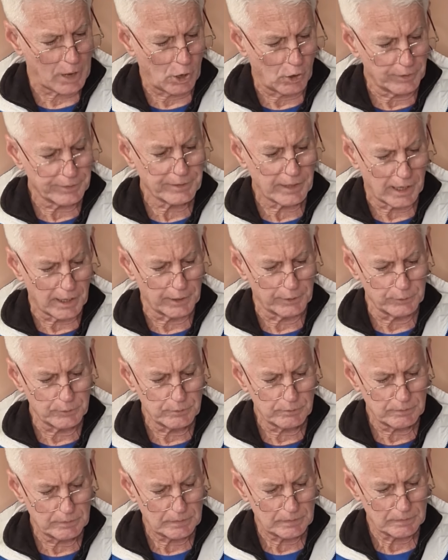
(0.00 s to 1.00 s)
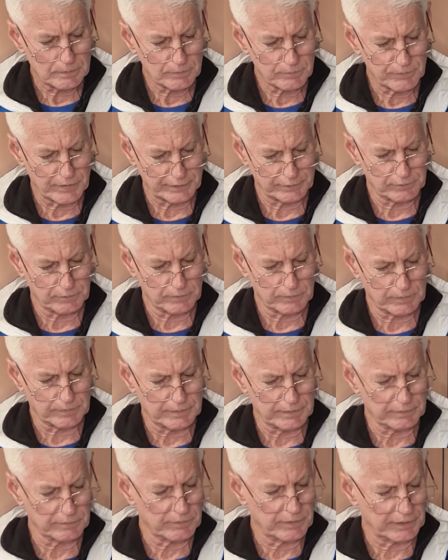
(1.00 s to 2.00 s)
I know that
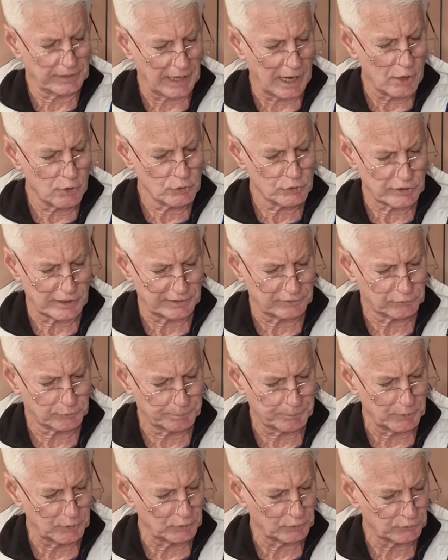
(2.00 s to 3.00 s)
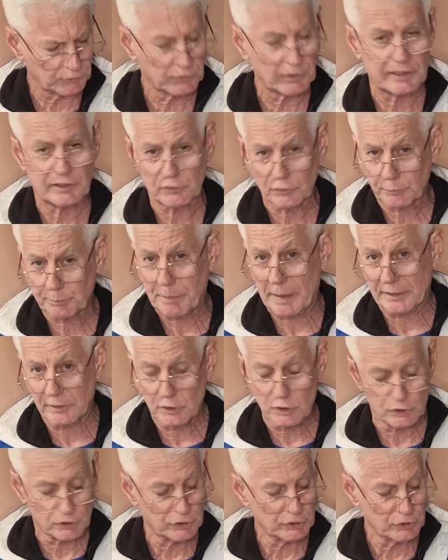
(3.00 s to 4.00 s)
the coach experts
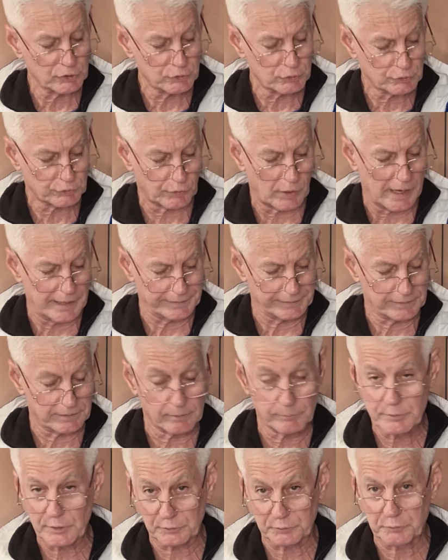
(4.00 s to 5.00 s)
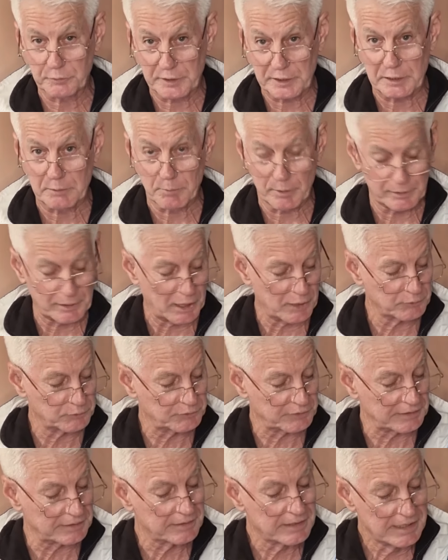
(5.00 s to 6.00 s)
expect you to do training. I'm just reading my
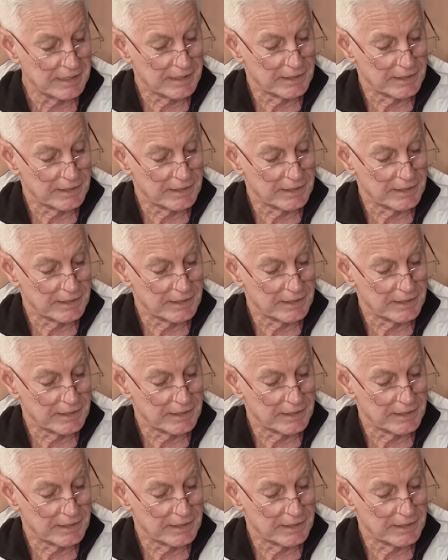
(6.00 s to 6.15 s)
notes here.